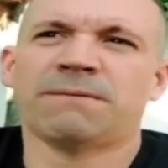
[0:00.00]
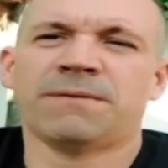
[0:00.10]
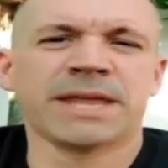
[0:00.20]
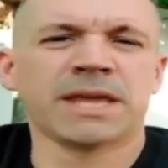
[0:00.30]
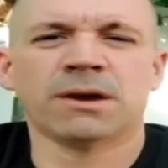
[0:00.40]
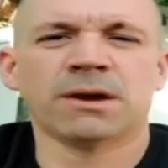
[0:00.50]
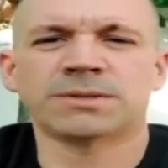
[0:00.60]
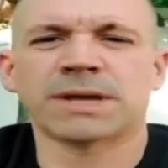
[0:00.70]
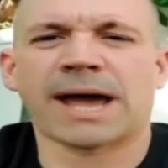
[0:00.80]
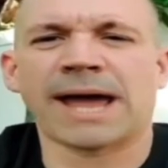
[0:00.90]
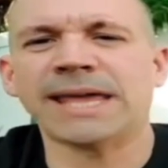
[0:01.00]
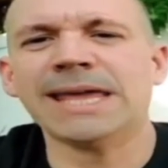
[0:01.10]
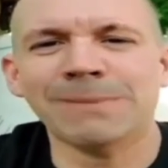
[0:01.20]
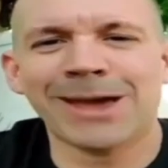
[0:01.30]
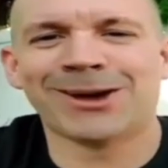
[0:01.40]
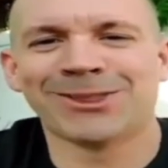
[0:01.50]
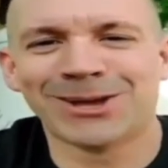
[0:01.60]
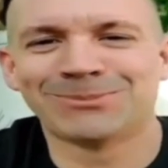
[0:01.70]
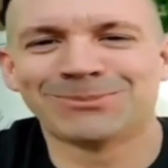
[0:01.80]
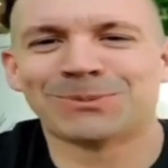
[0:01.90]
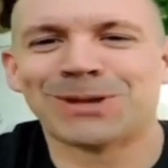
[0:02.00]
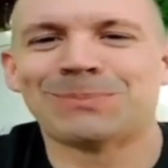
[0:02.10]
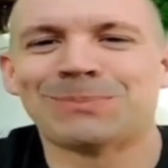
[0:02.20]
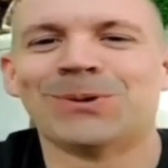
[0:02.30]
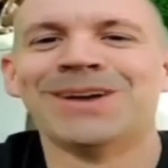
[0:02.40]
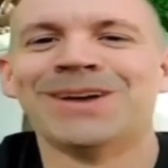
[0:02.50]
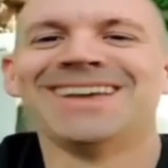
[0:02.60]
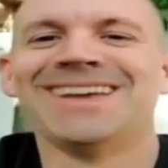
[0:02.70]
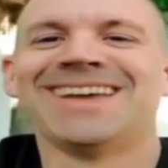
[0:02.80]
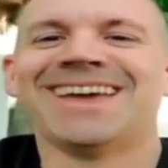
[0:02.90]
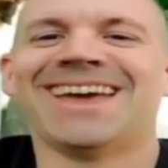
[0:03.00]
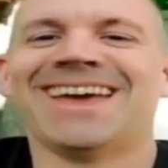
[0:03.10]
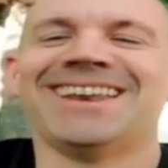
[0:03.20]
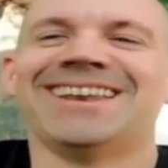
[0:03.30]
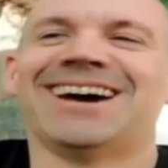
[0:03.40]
videos, I emailed them to people, and